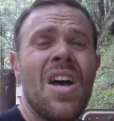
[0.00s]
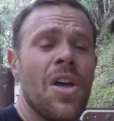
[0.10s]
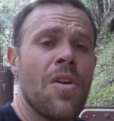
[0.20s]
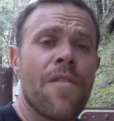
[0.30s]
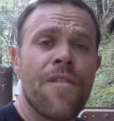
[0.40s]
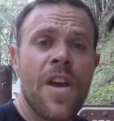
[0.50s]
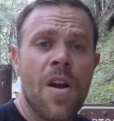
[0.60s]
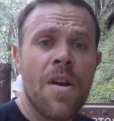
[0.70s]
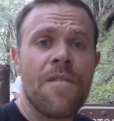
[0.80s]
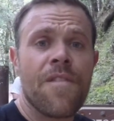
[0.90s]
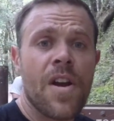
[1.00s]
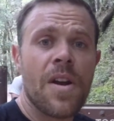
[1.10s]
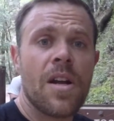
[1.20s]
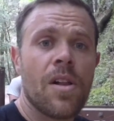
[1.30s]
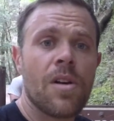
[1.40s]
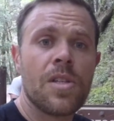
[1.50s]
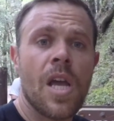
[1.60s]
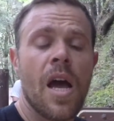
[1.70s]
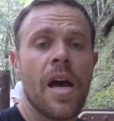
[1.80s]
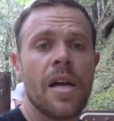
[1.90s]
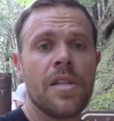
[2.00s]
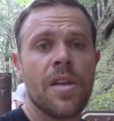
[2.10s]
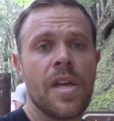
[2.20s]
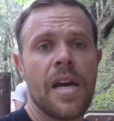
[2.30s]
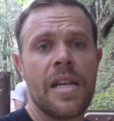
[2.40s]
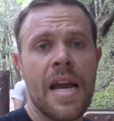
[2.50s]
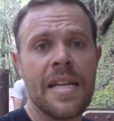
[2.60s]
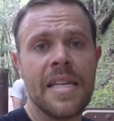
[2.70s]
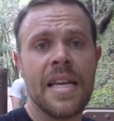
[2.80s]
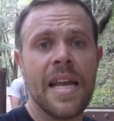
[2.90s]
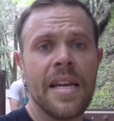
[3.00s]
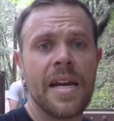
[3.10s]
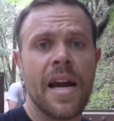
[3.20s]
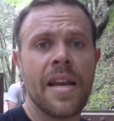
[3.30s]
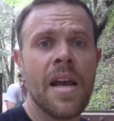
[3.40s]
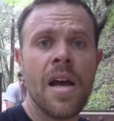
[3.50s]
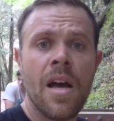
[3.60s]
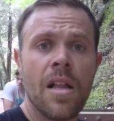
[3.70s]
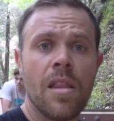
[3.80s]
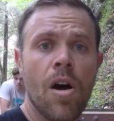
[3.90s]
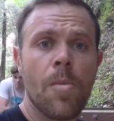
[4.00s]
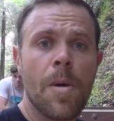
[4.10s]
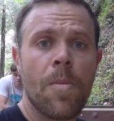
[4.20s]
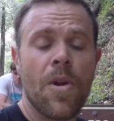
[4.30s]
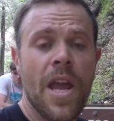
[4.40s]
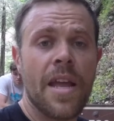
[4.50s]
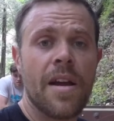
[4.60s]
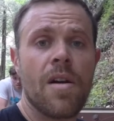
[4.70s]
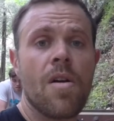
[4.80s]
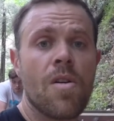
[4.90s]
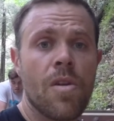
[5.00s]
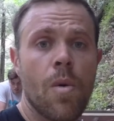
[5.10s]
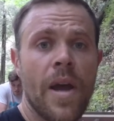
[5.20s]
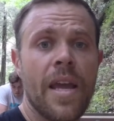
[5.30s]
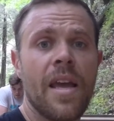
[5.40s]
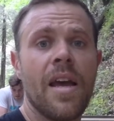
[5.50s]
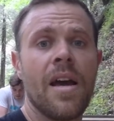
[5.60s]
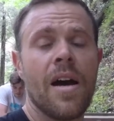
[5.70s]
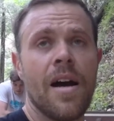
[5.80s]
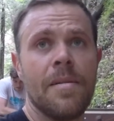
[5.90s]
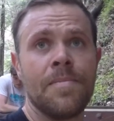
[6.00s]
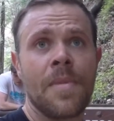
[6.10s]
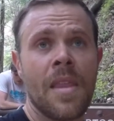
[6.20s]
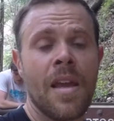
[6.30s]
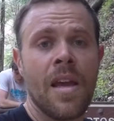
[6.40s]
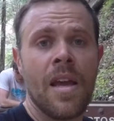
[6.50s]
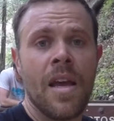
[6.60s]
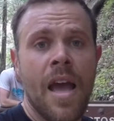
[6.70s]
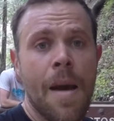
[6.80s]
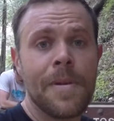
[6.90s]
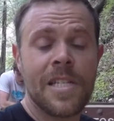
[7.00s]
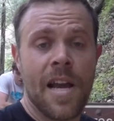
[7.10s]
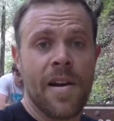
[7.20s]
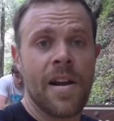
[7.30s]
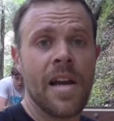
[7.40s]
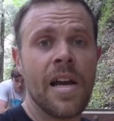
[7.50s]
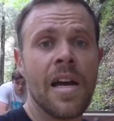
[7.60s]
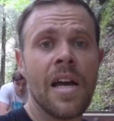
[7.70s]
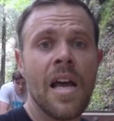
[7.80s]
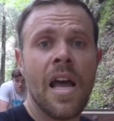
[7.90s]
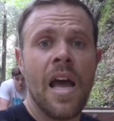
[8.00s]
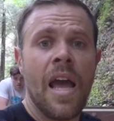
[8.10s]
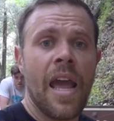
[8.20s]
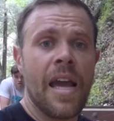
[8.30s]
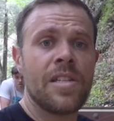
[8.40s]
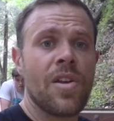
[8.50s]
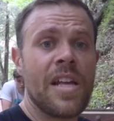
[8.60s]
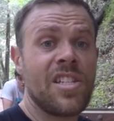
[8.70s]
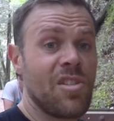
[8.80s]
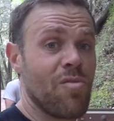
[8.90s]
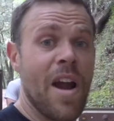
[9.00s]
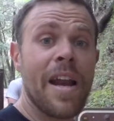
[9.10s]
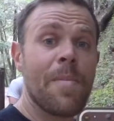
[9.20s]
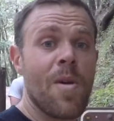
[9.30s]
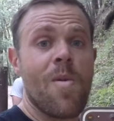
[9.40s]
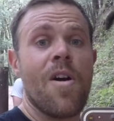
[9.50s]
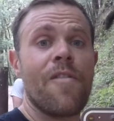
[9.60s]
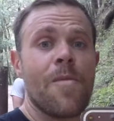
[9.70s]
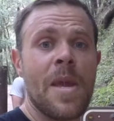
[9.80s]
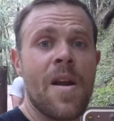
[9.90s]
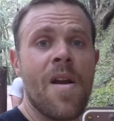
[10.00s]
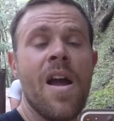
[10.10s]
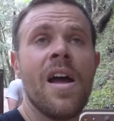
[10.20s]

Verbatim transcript: you're very, very close to the 1989 Loma Prieta earthquake um, epicenter. And so that's just right up the road from here.